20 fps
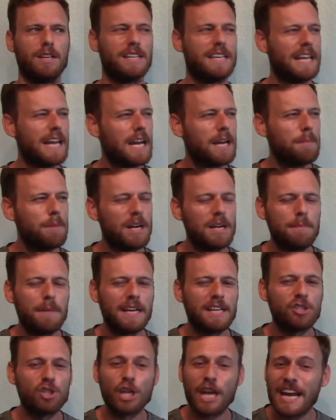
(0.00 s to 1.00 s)
Can anybody
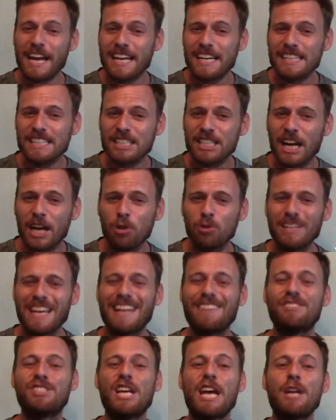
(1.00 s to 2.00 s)
make change? I only
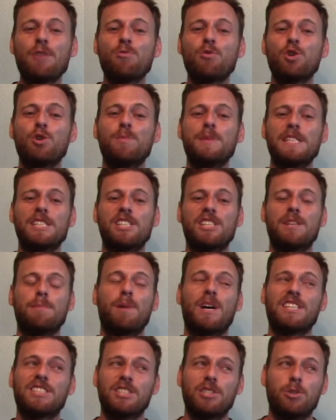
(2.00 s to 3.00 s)
have 10 rubies to
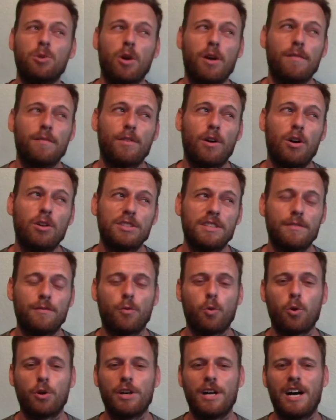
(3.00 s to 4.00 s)
deposit into our vault at
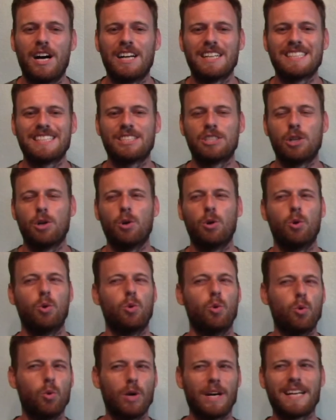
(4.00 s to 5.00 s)
Fort Knox,
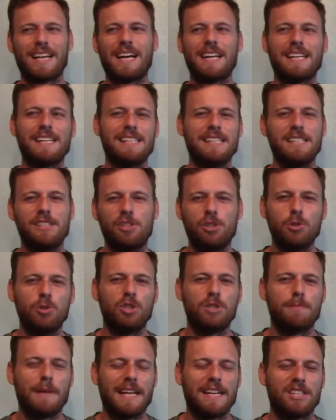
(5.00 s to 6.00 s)
so I kind of need 2
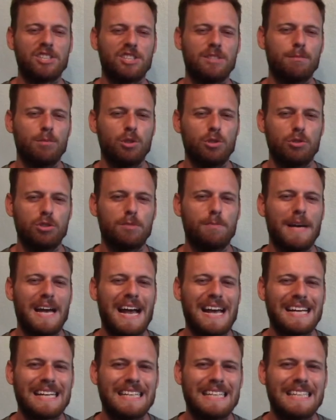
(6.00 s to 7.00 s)
Spanish doubloons back.